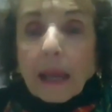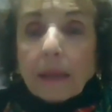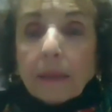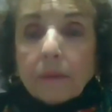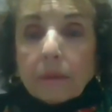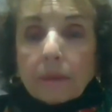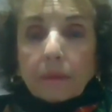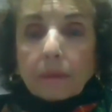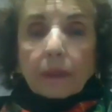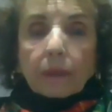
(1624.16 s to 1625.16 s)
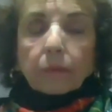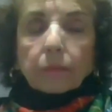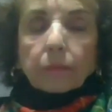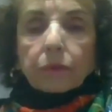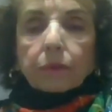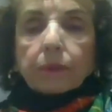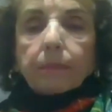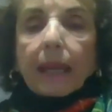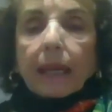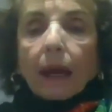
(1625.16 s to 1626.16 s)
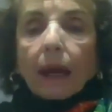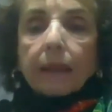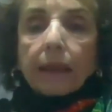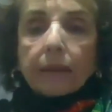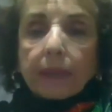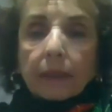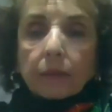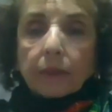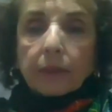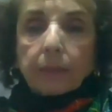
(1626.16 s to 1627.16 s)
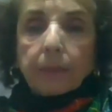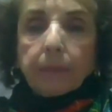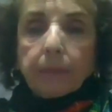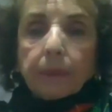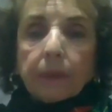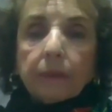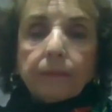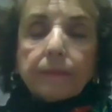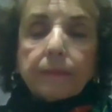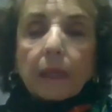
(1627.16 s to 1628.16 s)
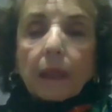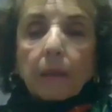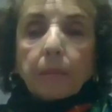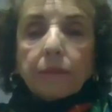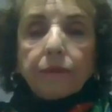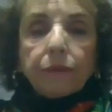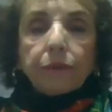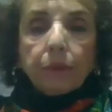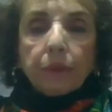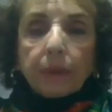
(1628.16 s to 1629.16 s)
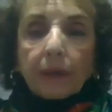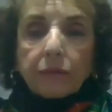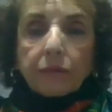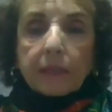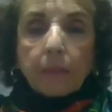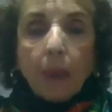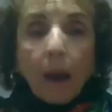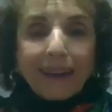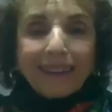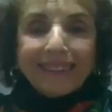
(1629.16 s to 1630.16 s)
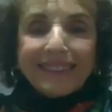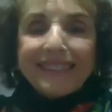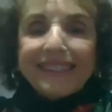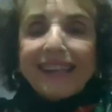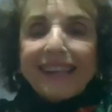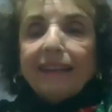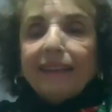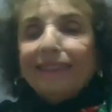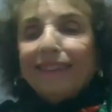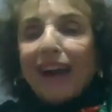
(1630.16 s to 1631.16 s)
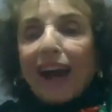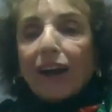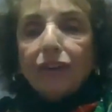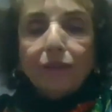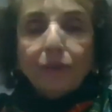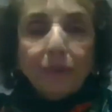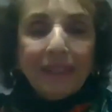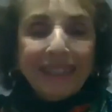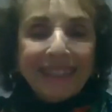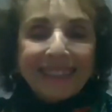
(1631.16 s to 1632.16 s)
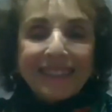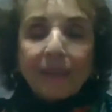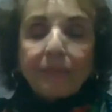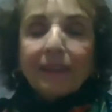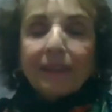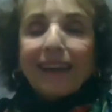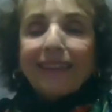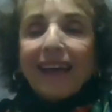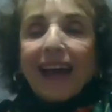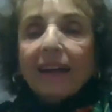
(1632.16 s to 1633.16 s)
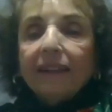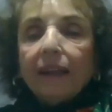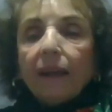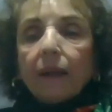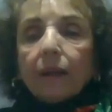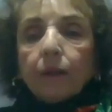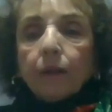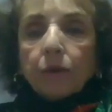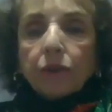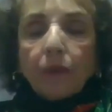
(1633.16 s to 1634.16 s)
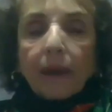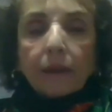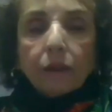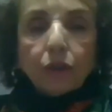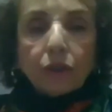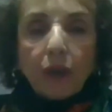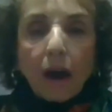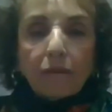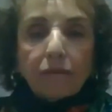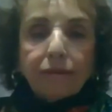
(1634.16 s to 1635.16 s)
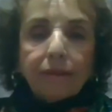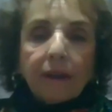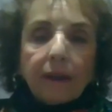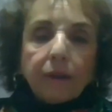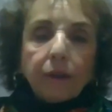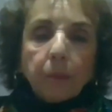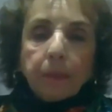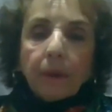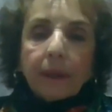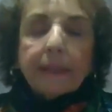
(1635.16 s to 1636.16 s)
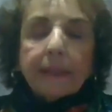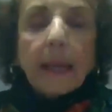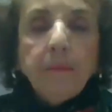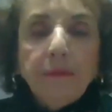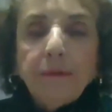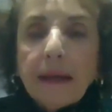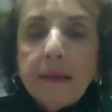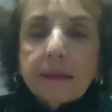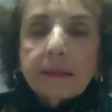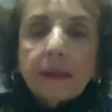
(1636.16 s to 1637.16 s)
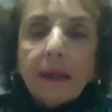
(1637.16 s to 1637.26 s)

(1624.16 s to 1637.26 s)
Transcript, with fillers: and you can make eye contact with people but if you do you have to smile and say you know how you doing or something like that you don't try to look tough you don't put on a game face